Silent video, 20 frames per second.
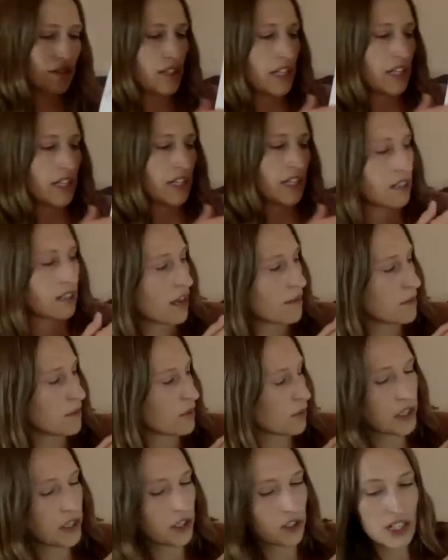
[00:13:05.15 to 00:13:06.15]
in
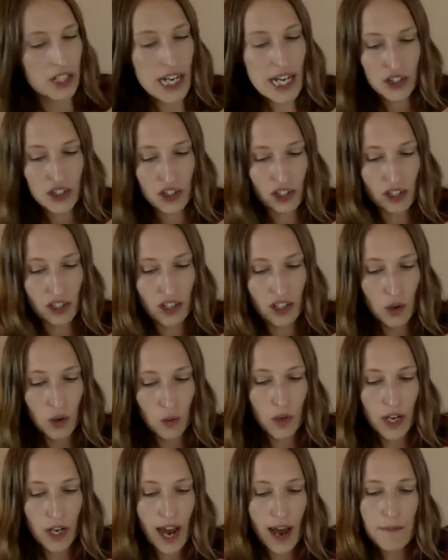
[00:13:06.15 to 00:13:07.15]
alignment with your nature,
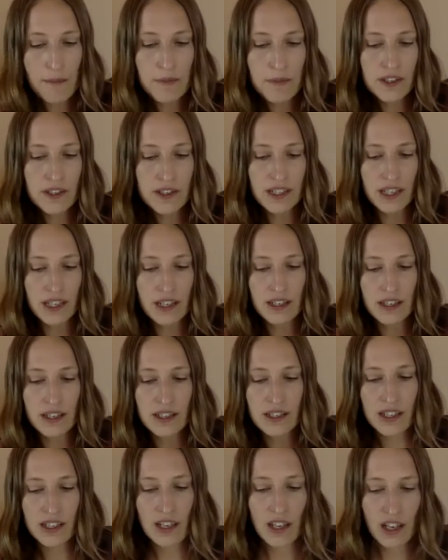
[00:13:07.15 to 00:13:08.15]
what happens
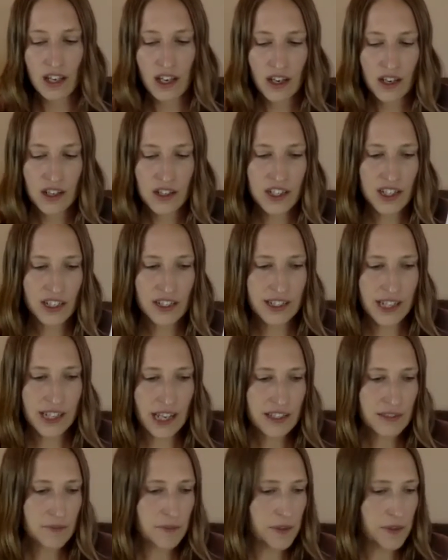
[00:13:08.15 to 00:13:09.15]
is
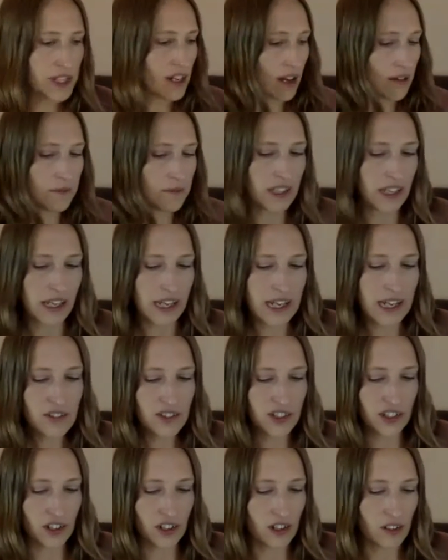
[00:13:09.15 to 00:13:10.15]
success becomes
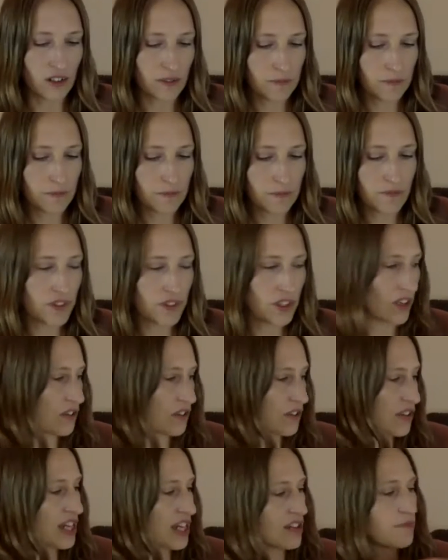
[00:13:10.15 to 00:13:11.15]
easier.
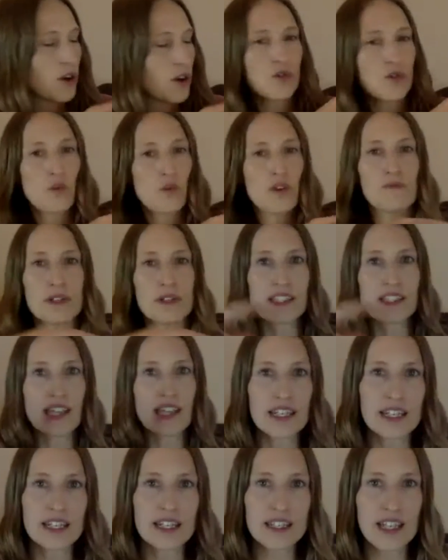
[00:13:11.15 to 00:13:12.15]
Think about, we've been
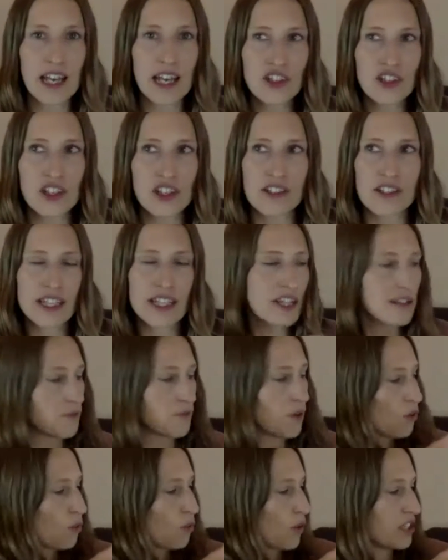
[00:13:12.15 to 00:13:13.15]
setting intentions. Think
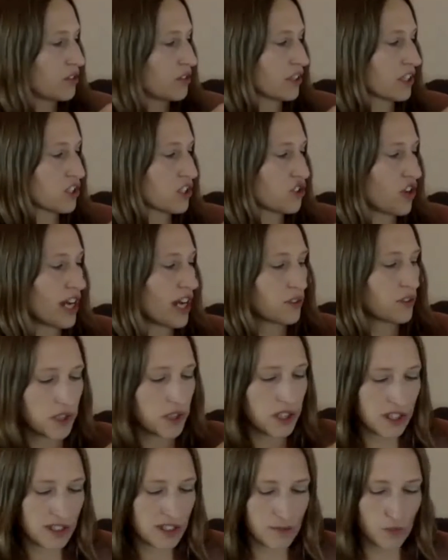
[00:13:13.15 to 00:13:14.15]
about what you'll attract with
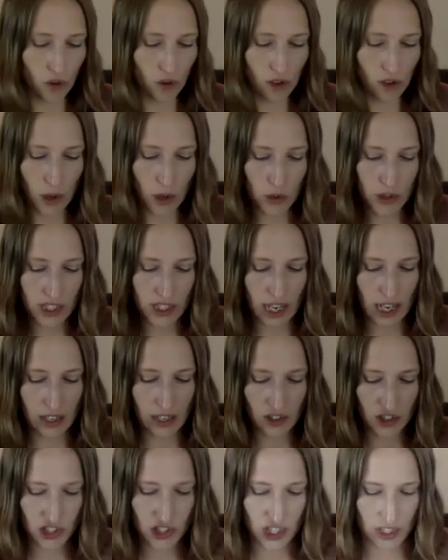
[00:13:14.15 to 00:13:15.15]
this more potent
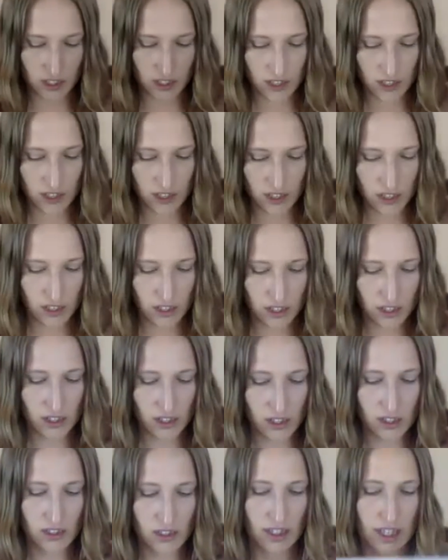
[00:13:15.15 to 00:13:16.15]
energy.
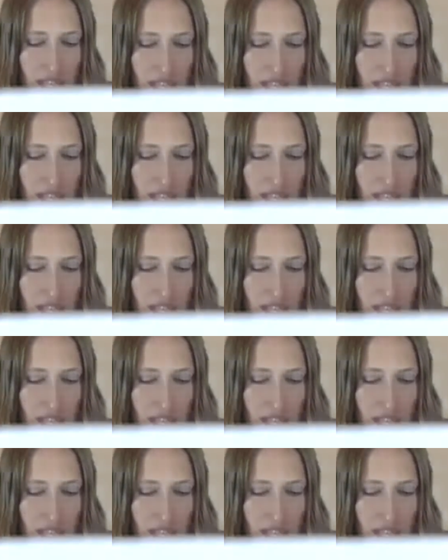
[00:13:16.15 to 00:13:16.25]
Like